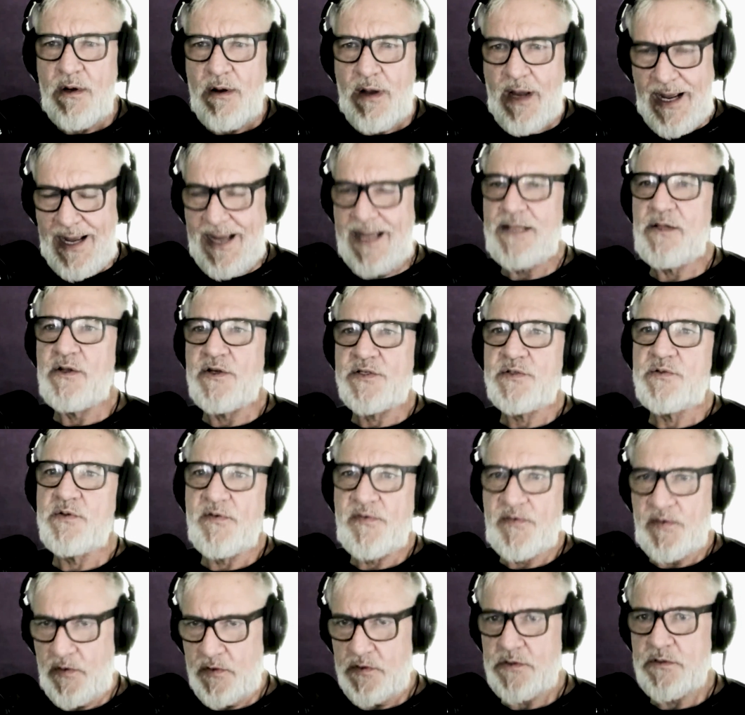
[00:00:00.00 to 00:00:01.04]
I look to a
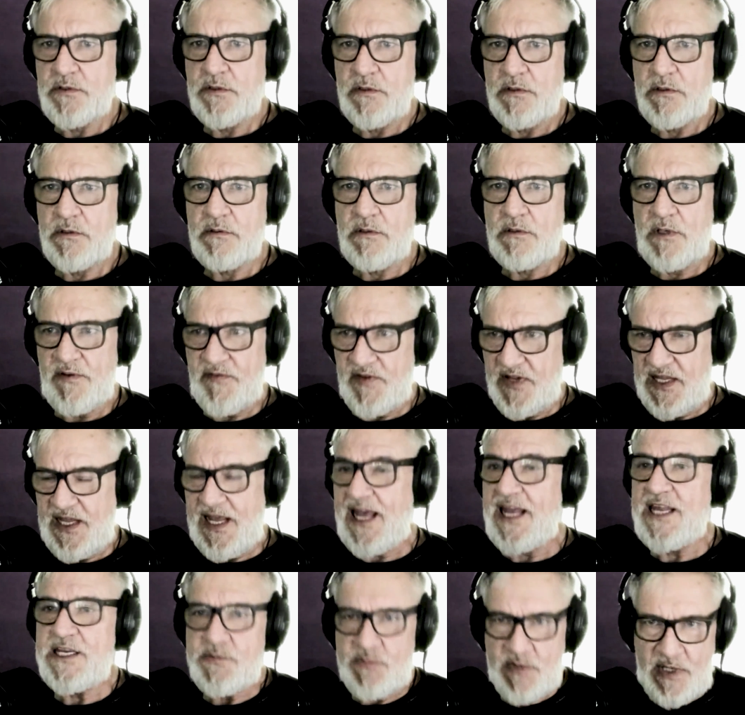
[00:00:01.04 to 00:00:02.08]
future of
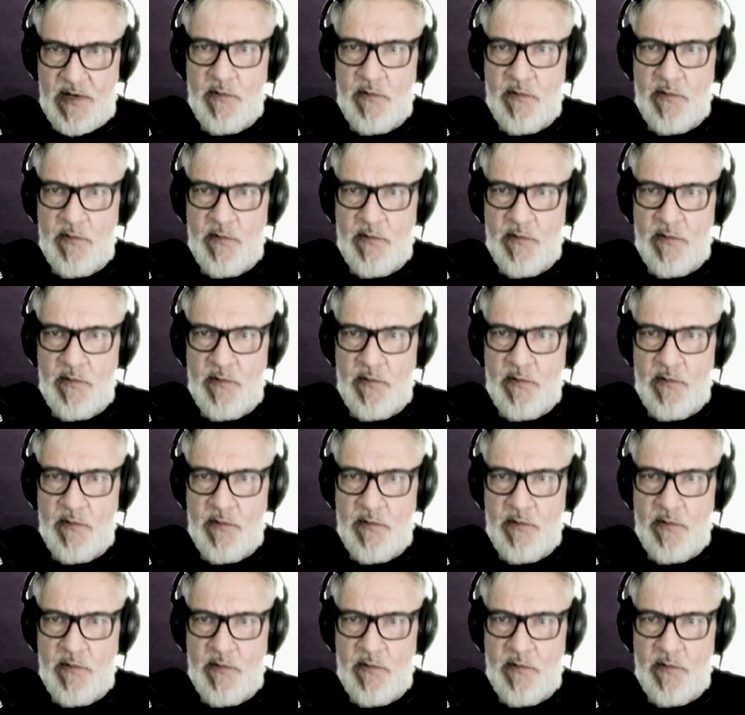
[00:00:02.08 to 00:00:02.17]
engagement,